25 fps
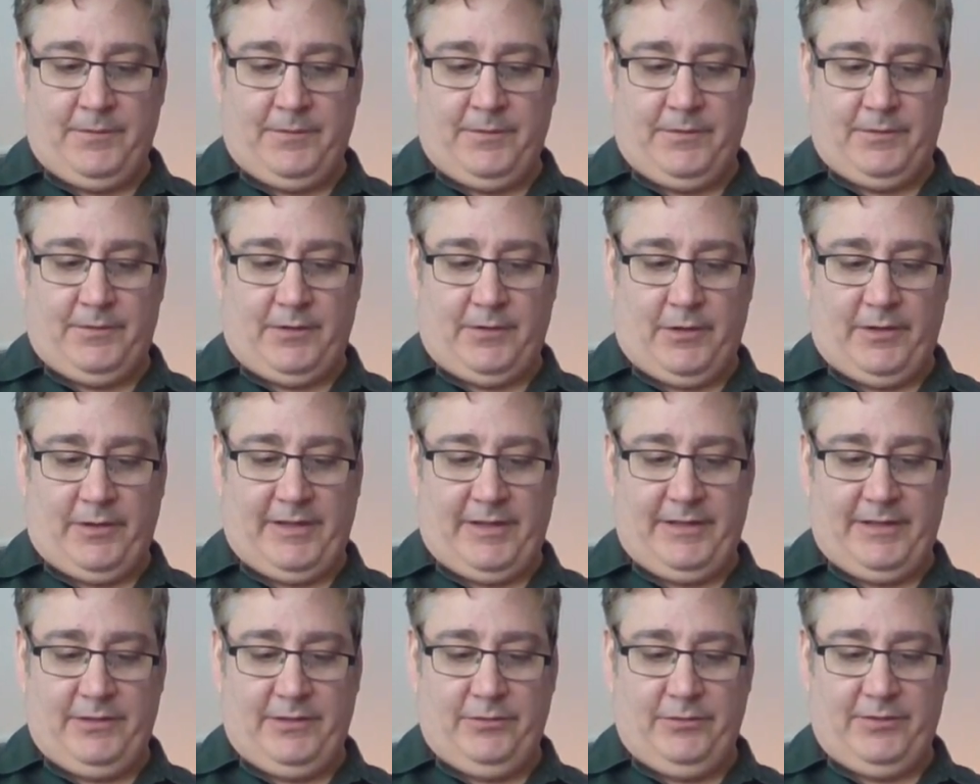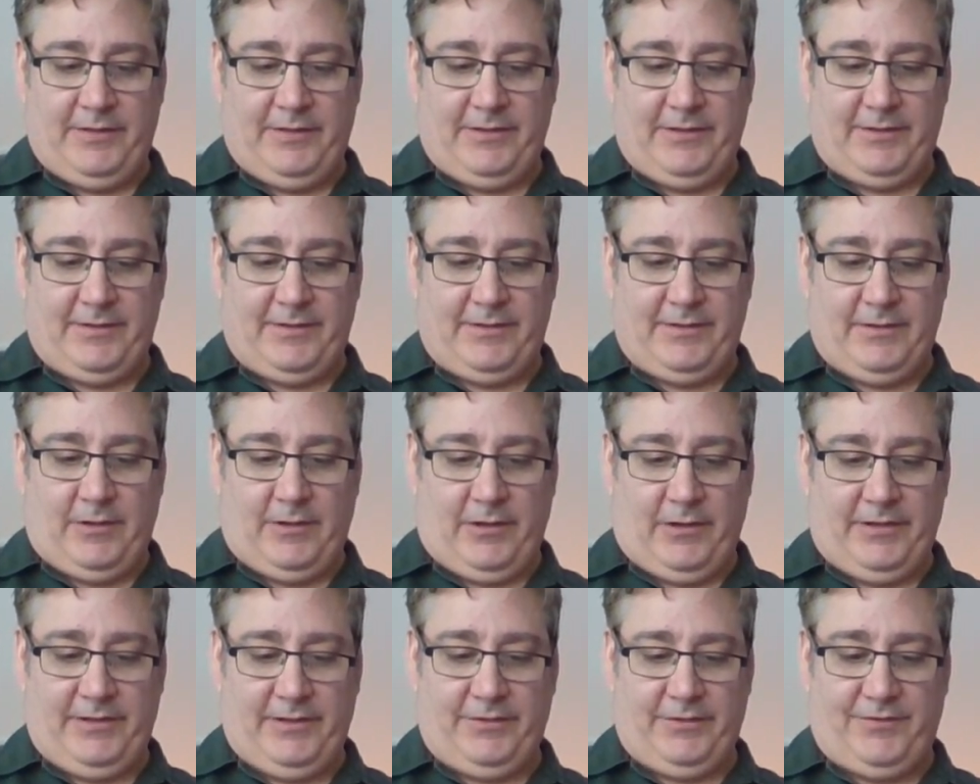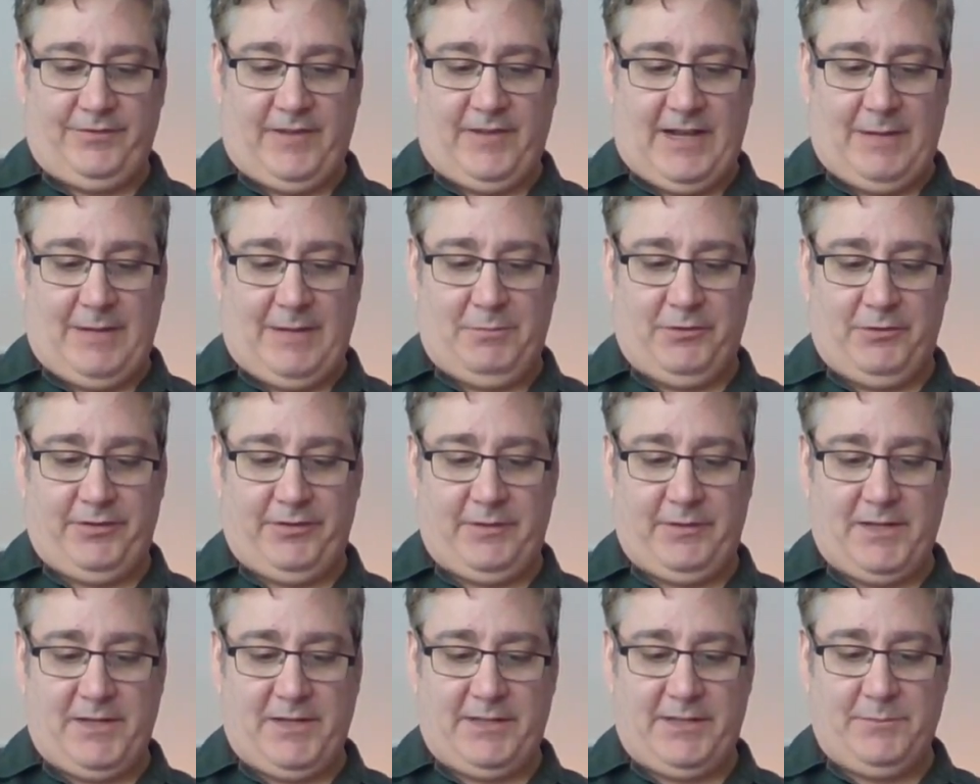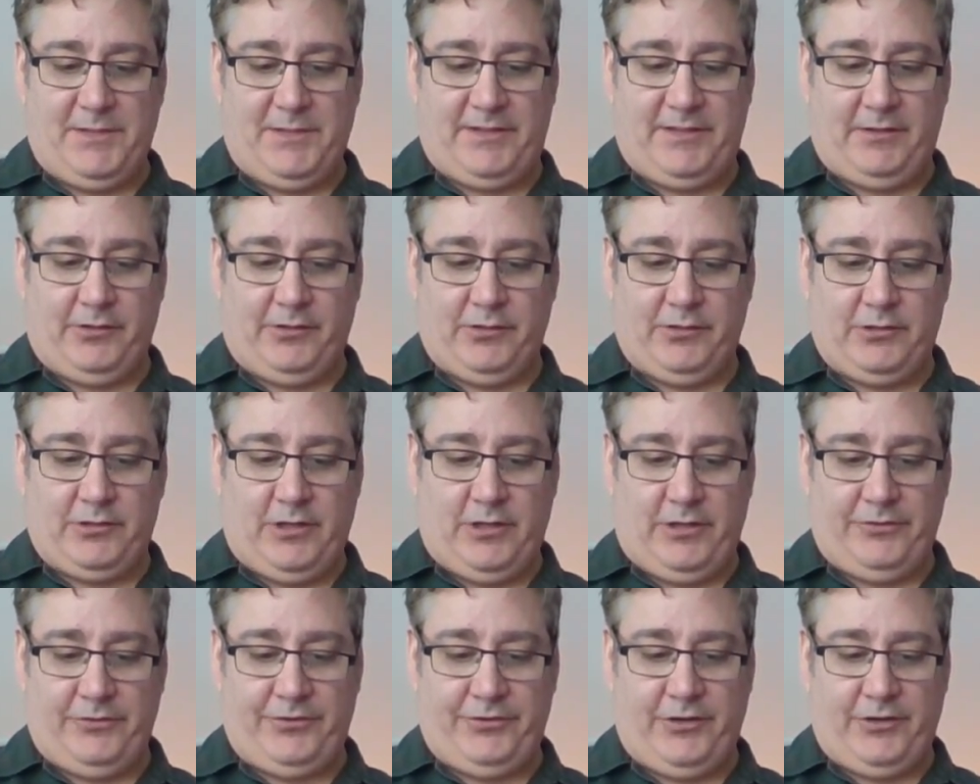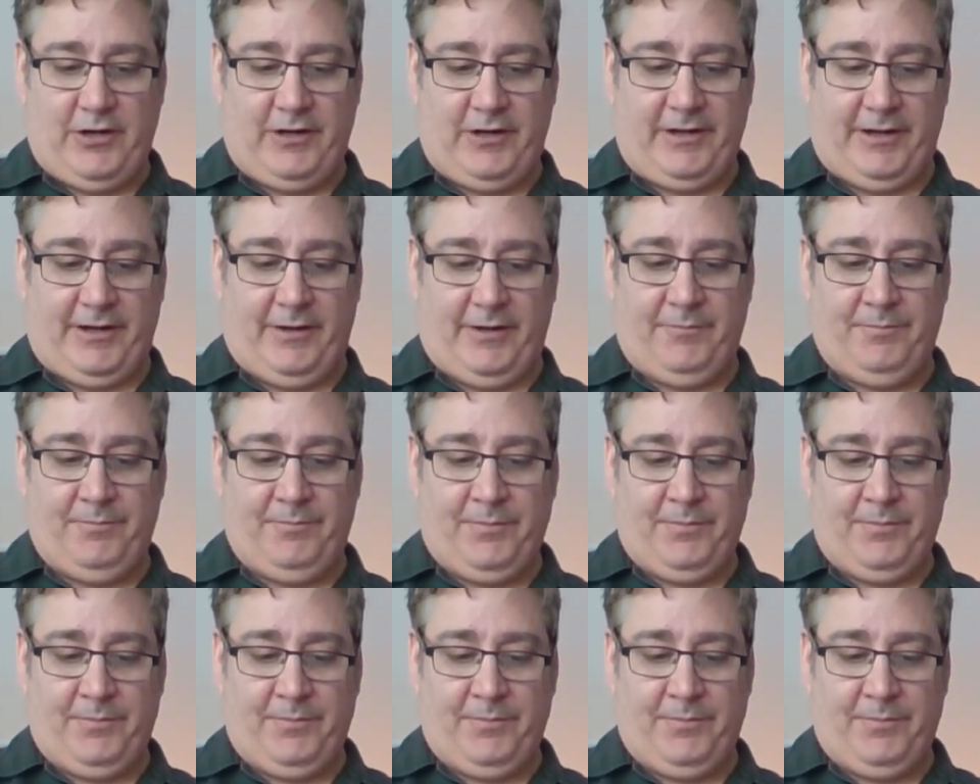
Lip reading: So they use all these fibers to make a material called shoddy.